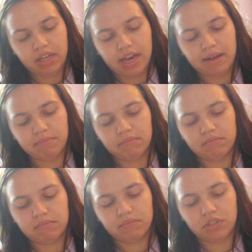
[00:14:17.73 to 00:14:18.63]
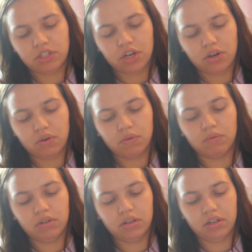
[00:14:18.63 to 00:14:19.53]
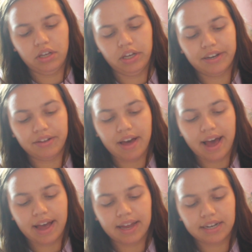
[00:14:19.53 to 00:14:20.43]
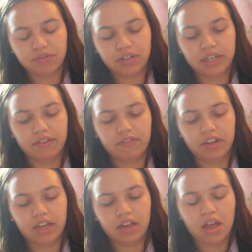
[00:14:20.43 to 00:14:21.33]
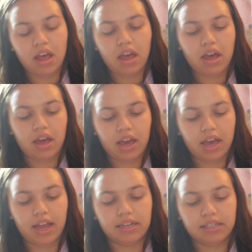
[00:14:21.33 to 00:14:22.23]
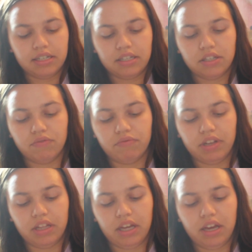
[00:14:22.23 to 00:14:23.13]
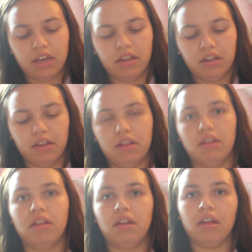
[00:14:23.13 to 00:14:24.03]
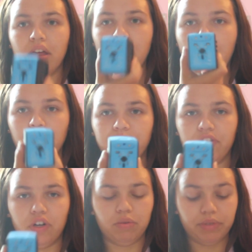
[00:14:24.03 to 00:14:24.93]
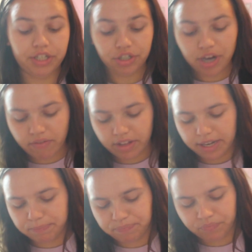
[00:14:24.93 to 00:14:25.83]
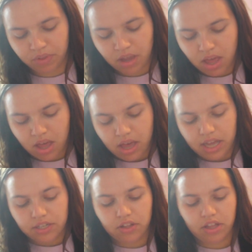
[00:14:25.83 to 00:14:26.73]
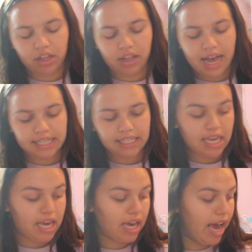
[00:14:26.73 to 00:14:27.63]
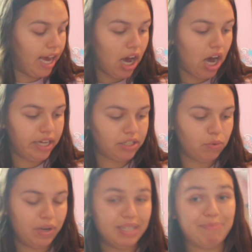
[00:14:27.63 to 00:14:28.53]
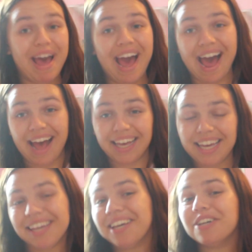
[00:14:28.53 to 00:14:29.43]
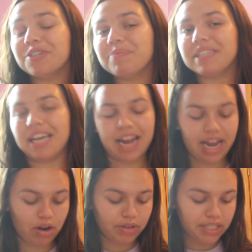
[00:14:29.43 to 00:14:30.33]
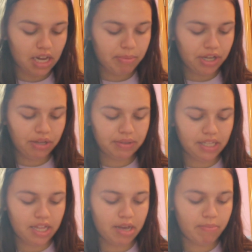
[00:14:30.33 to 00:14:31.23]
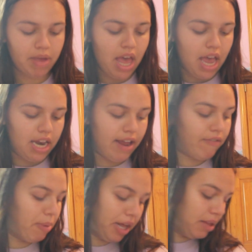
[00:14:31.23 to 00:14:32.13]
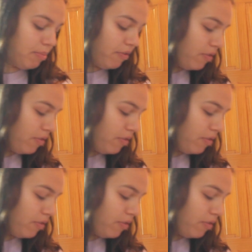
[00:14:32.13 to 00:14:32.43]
Yeah, so you do that and it's really nifty and it's really helpful when you're traveling. So then the last thing I got was packing cubes, and I had always thought about using them, never bought them